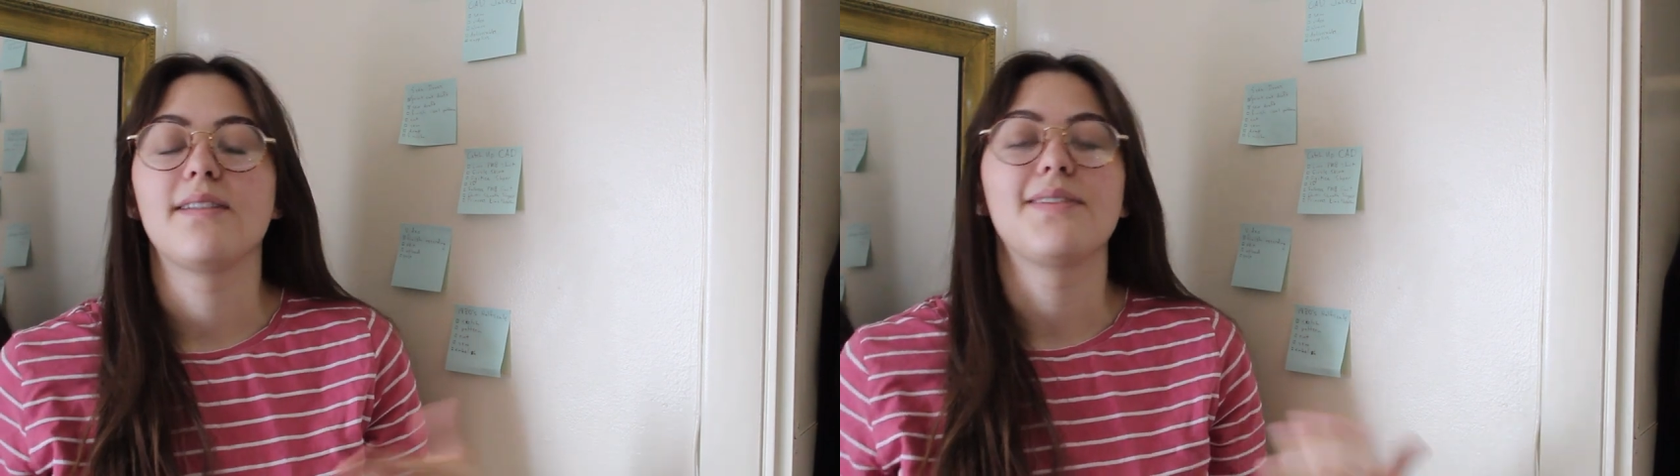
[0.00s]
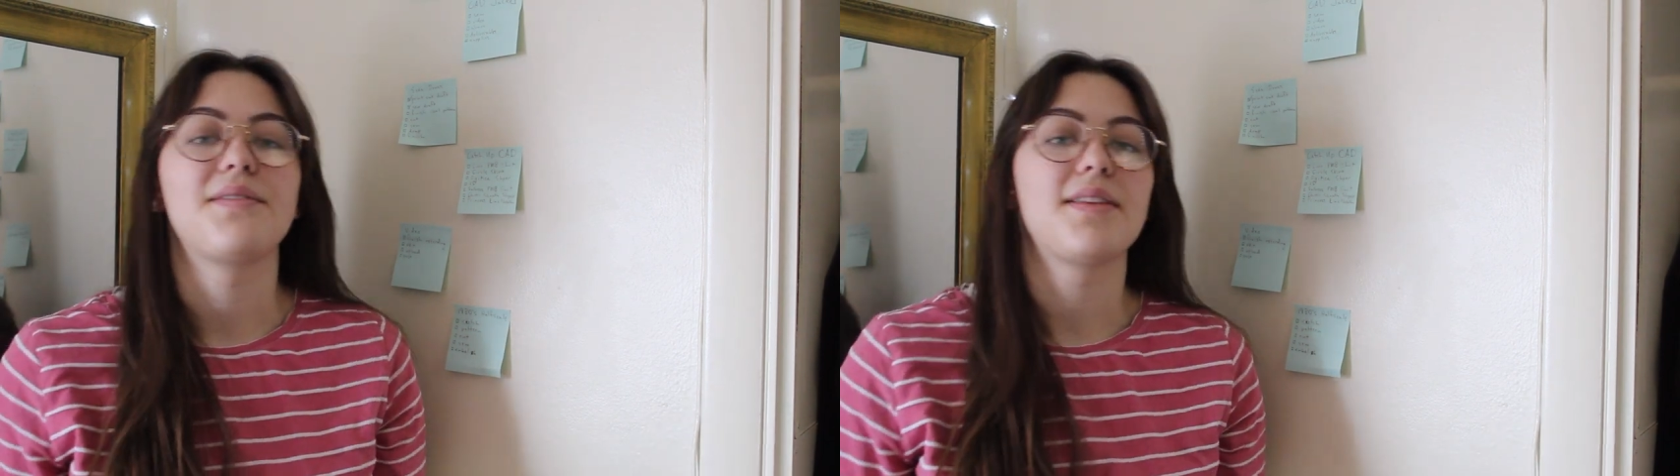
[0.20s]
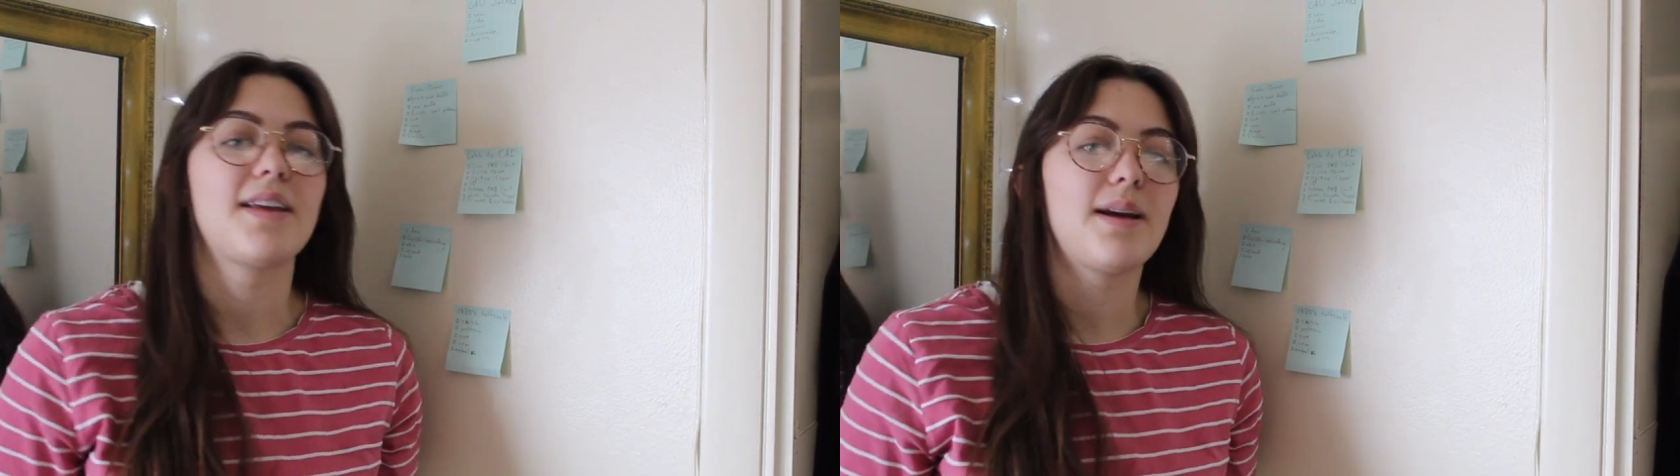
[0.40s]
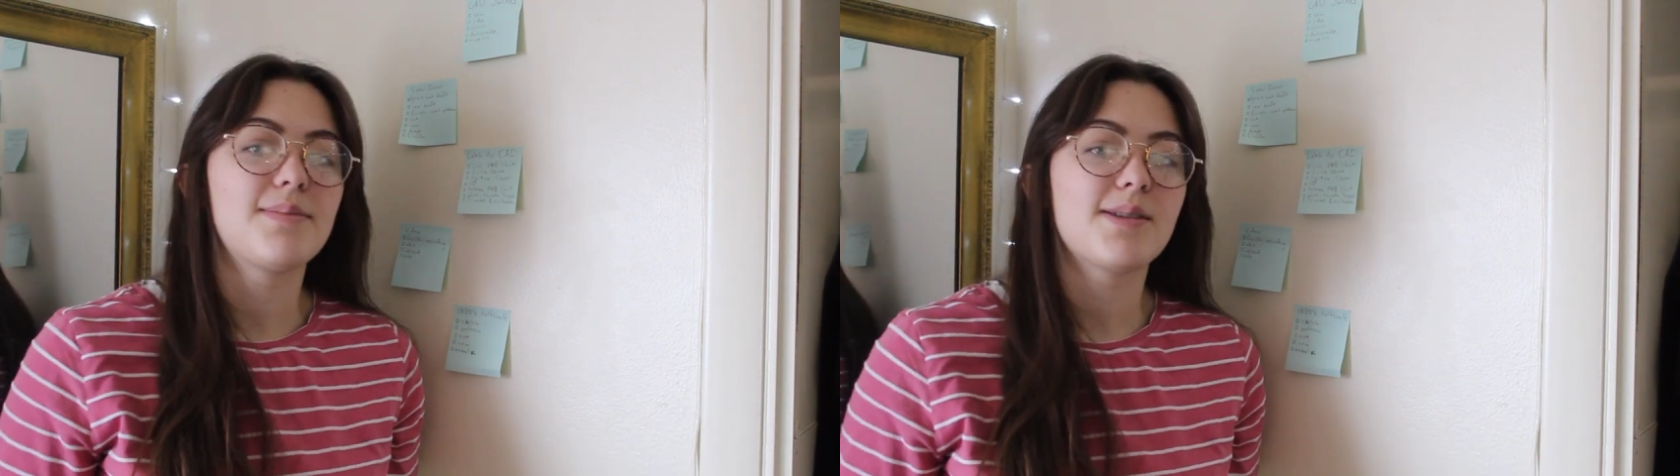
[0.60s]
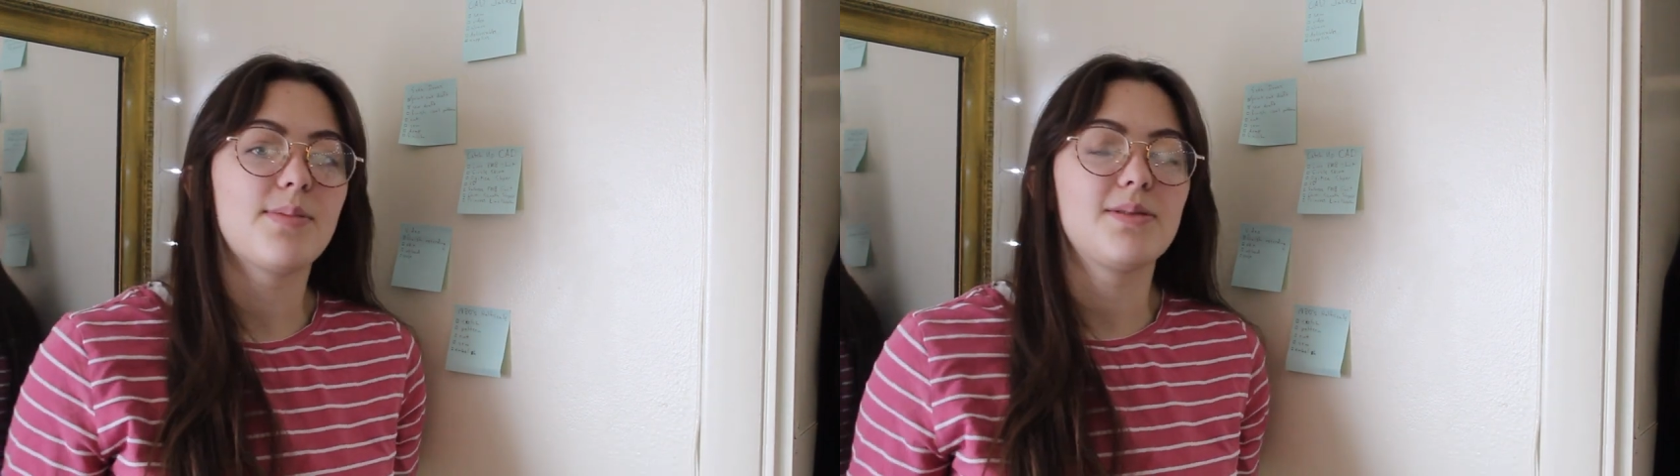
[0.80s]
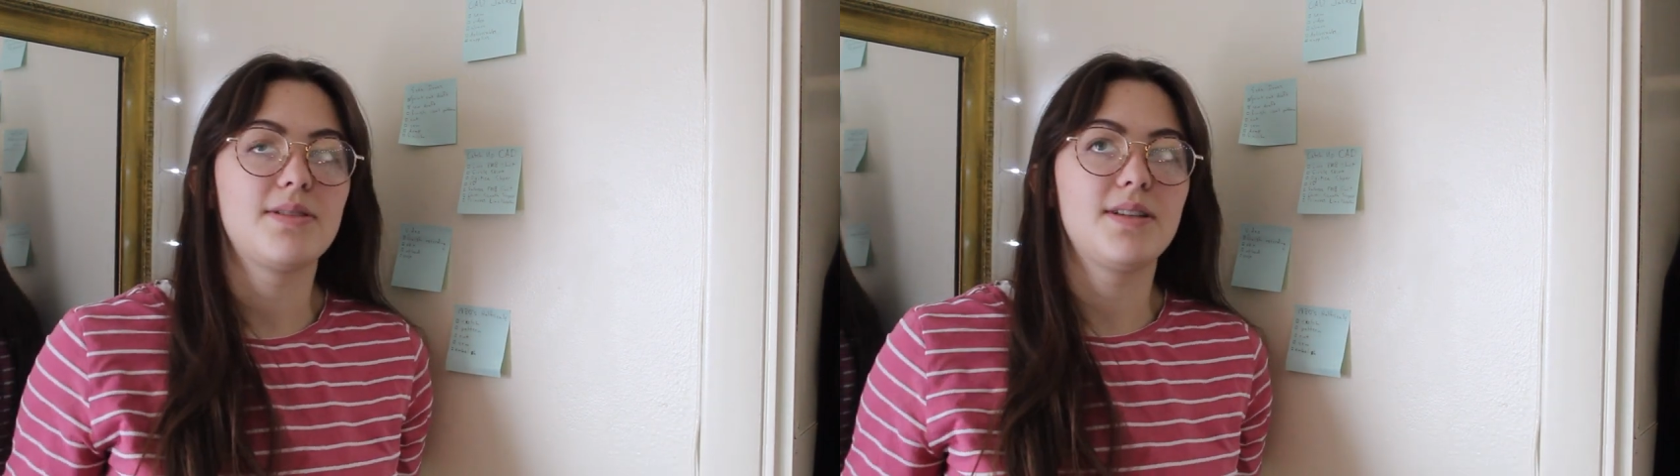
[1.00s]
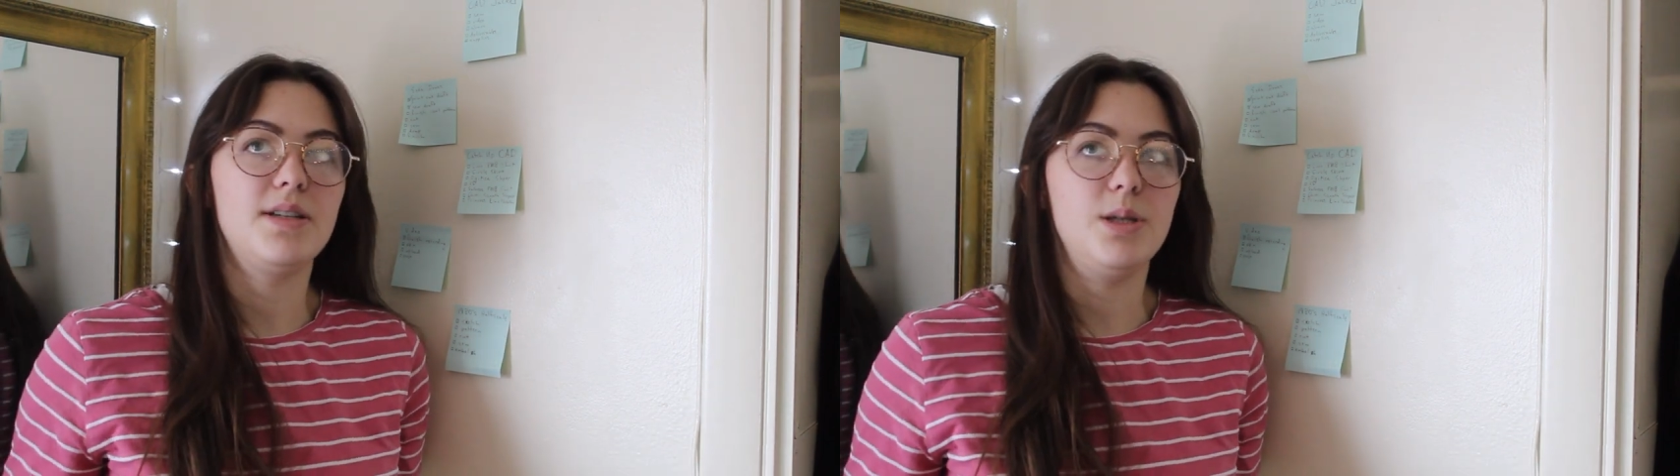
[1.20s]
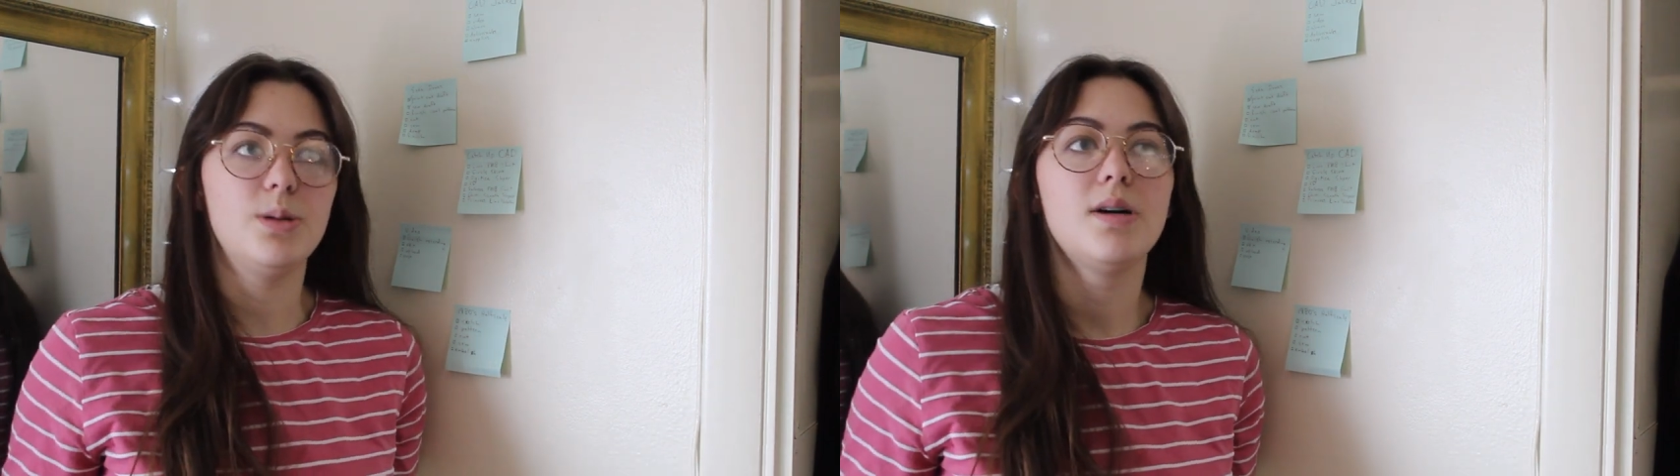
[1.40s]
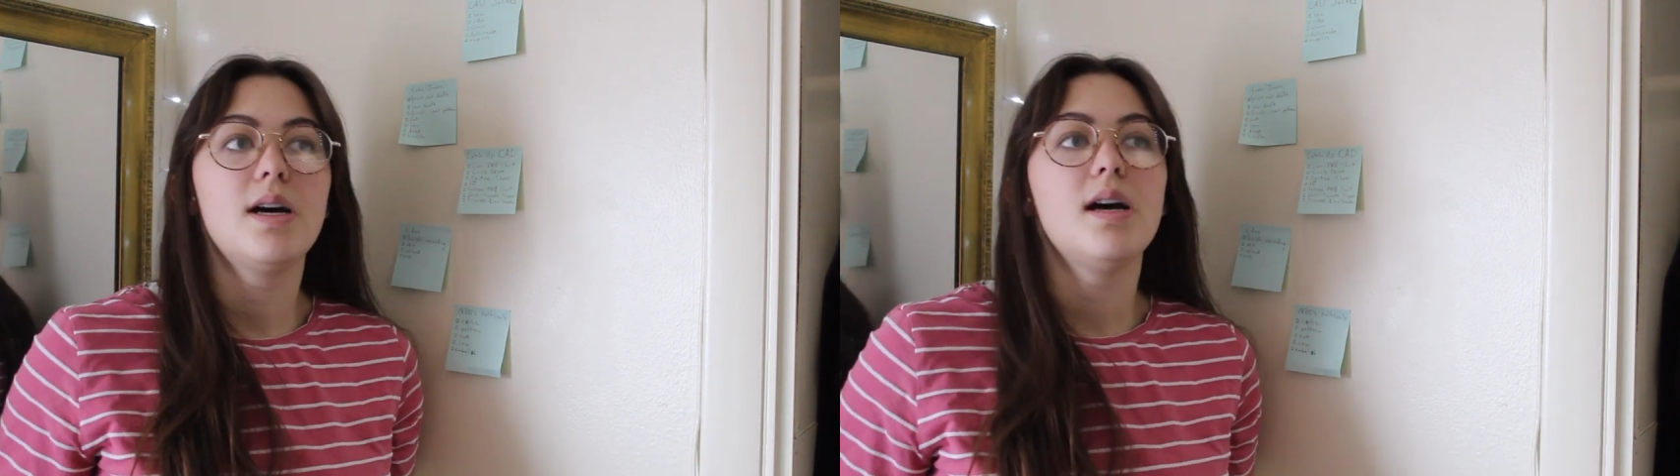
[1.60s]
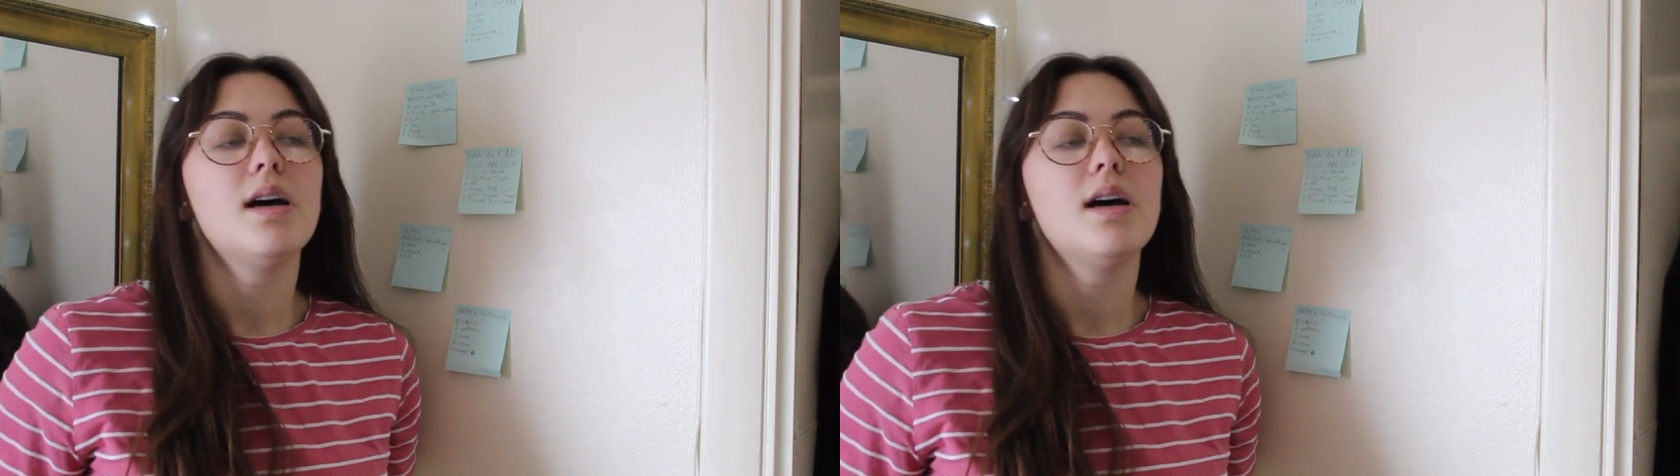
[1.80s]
of everything I'm supposed to do.